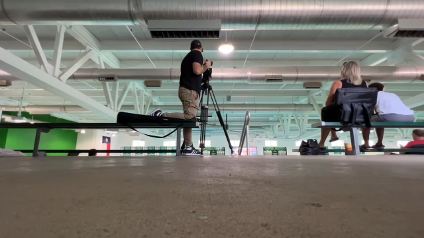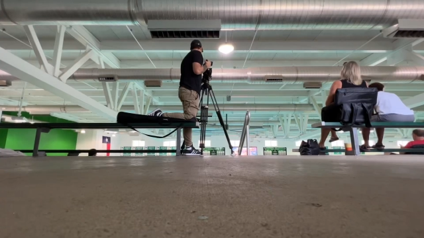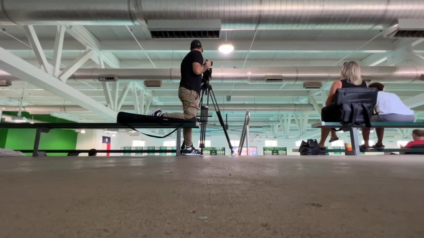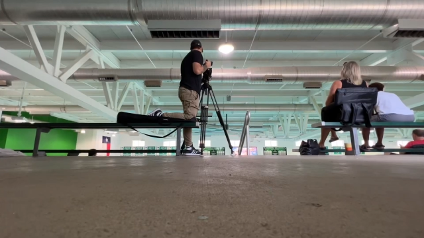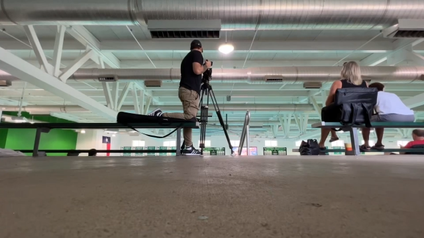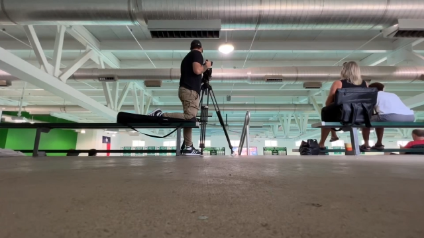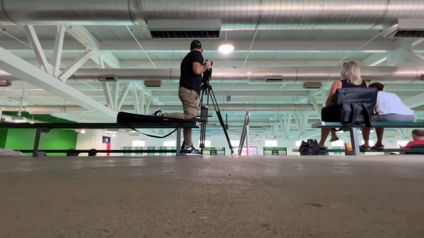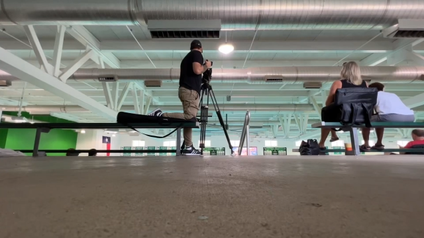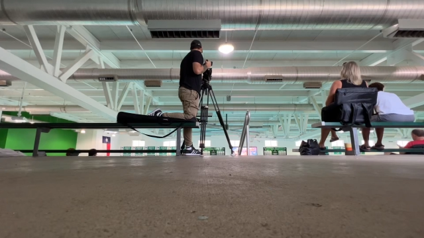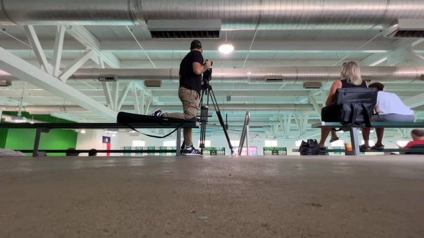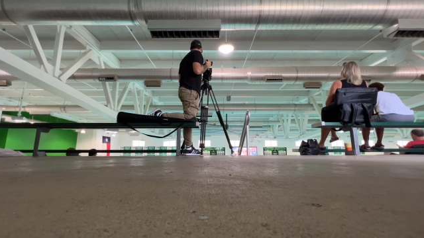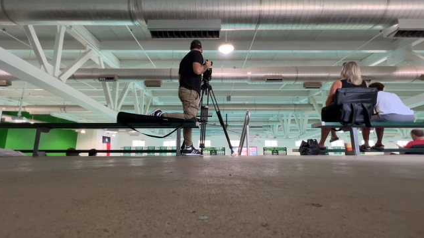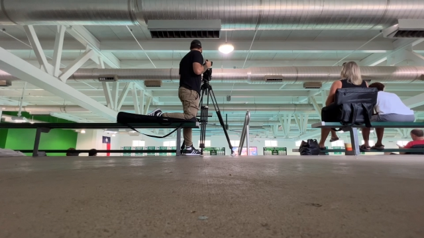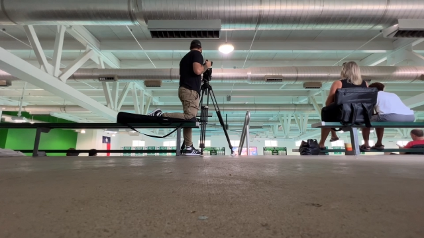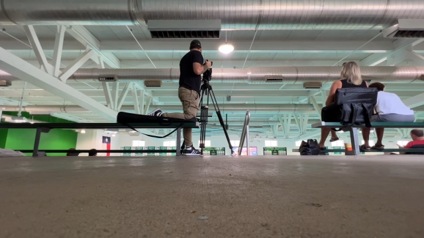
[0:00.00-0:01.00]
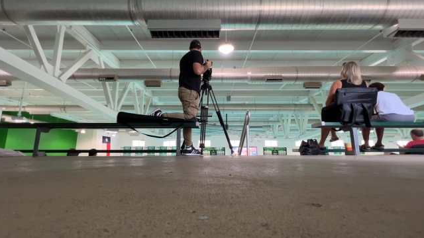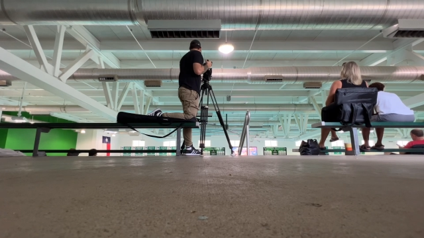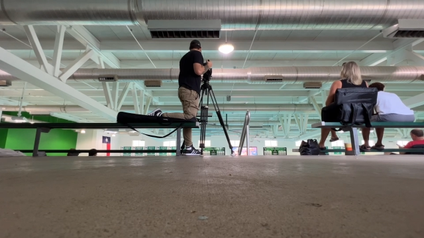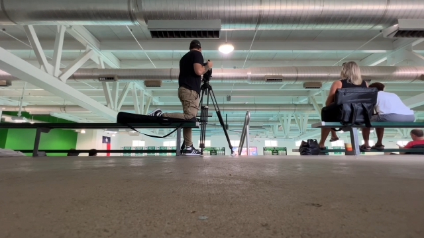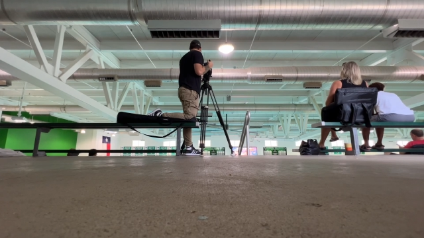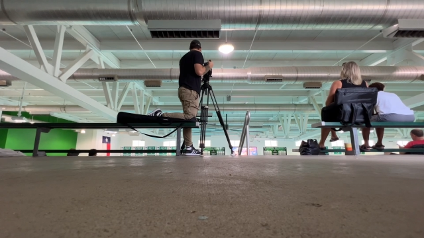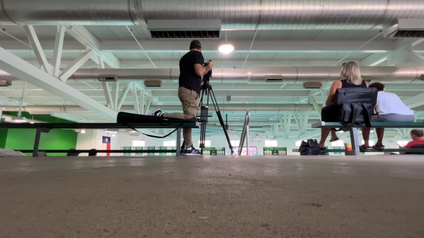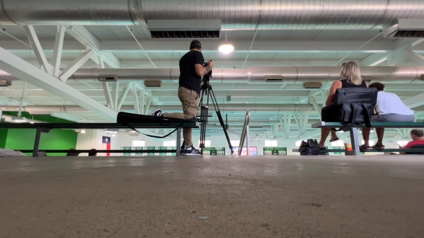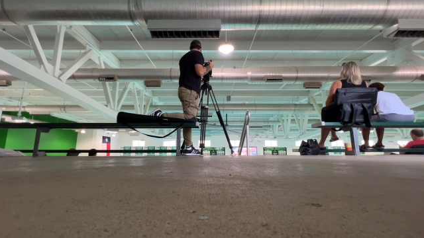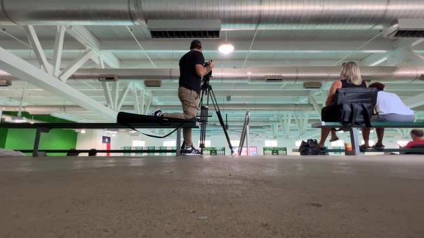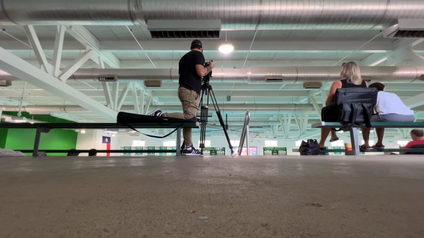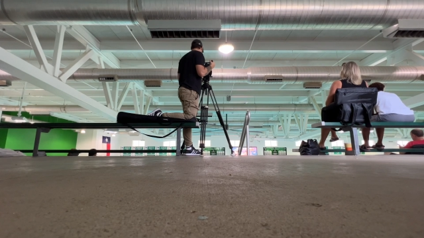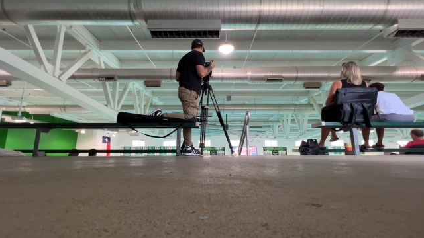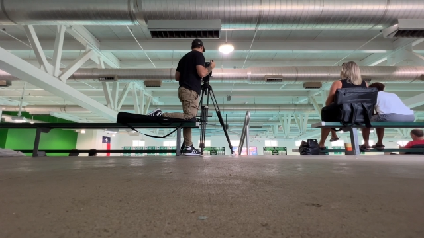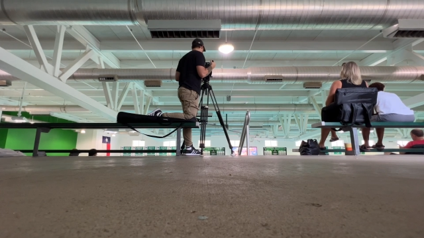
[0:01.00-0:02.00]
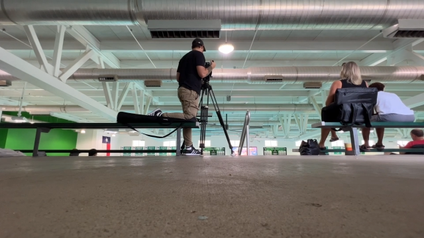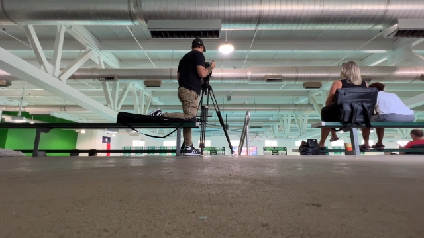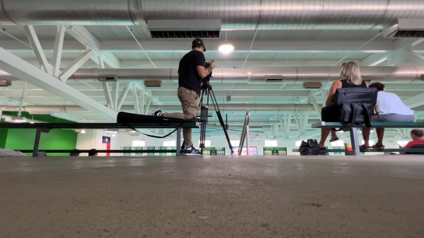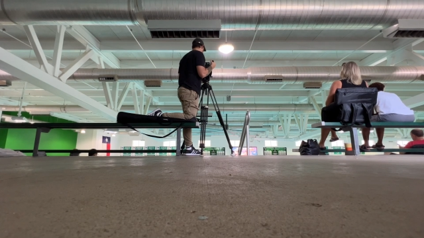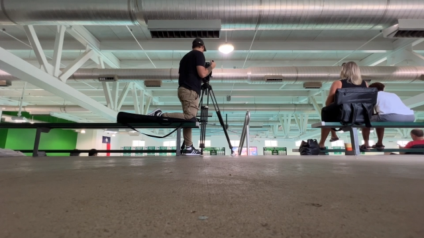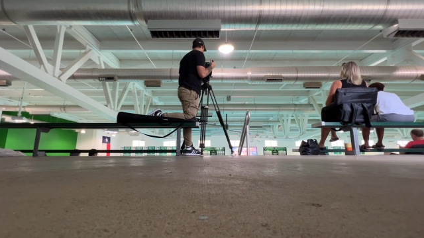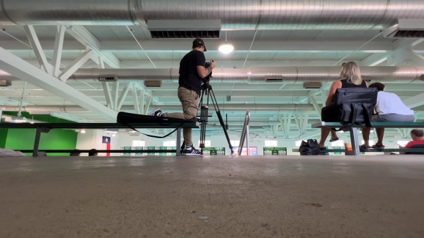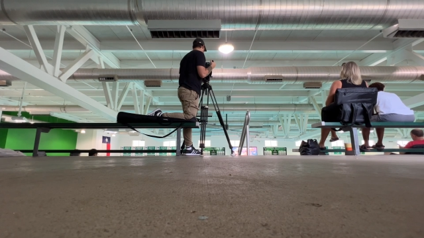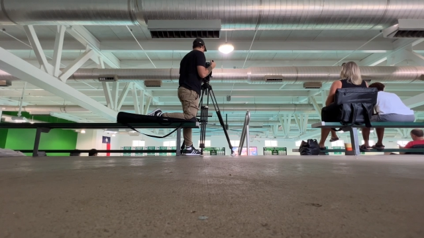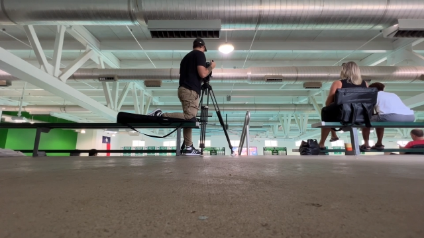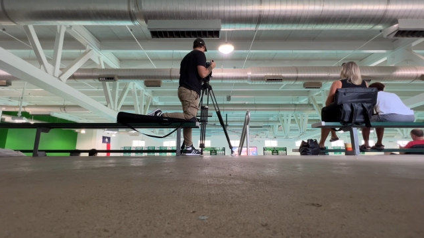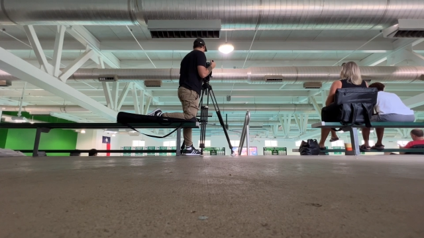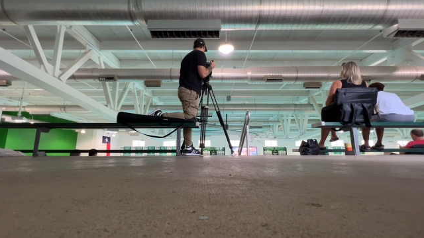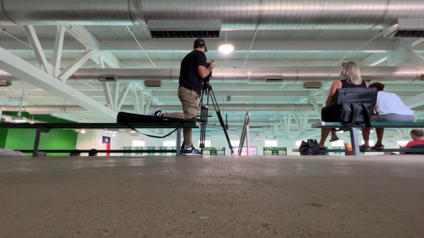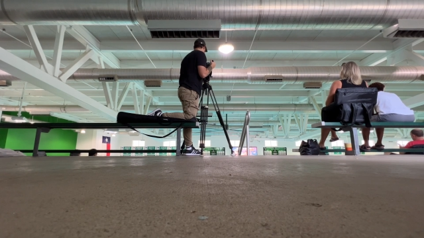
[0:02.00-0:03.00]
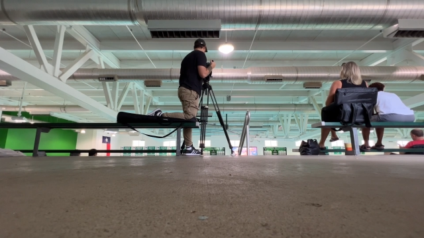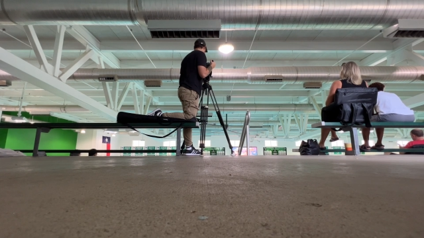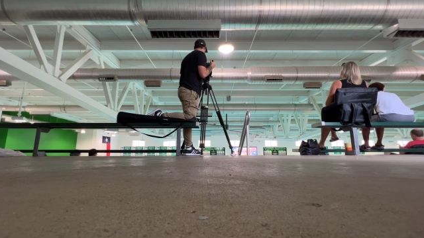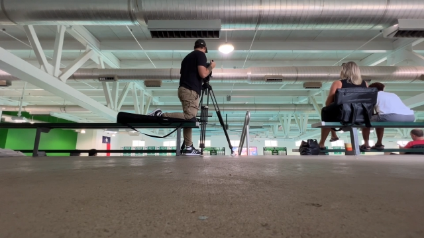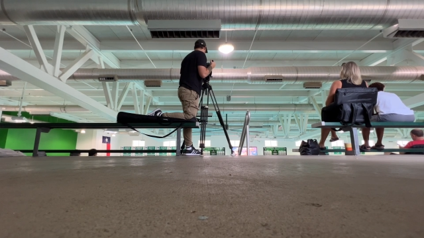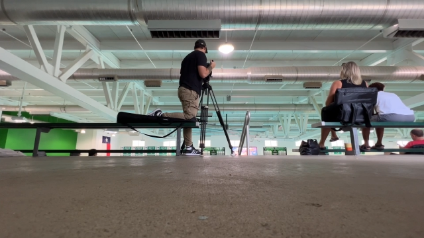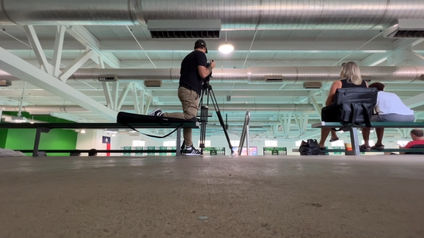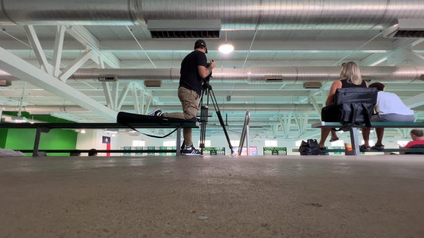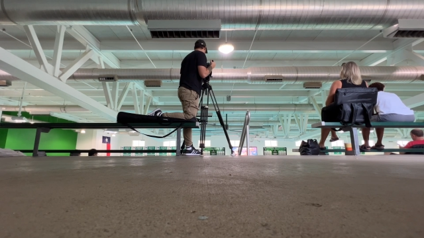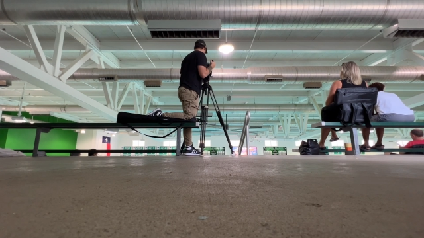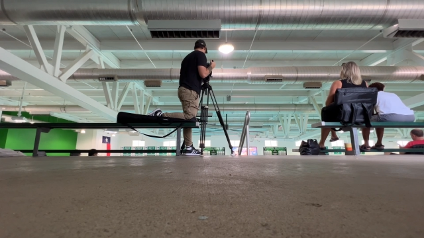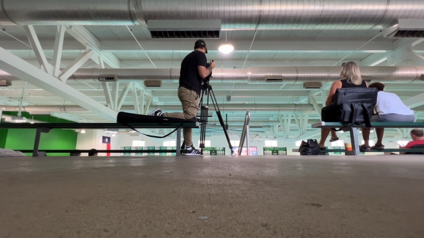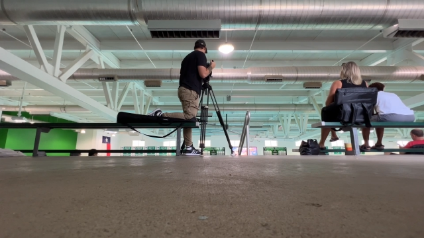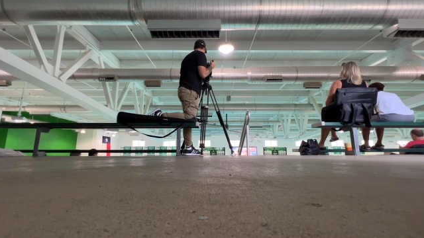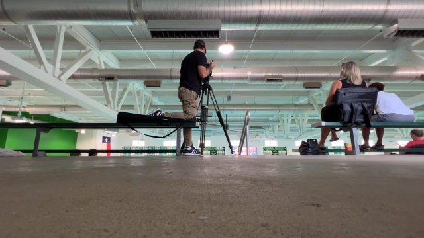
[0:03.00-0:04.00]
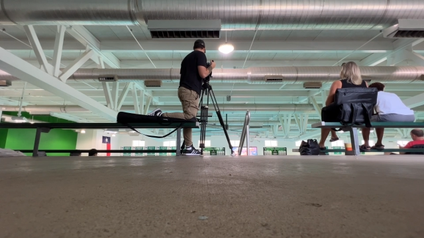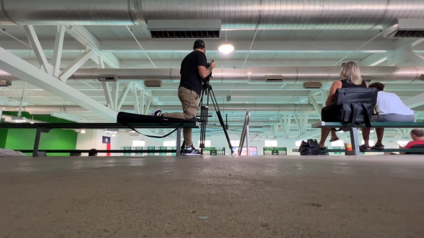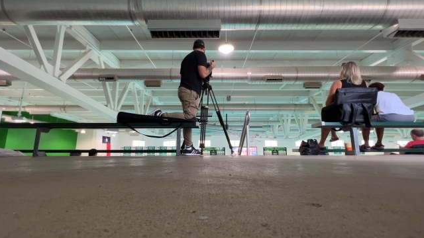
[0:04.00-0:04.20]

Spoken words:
(no speaker visible)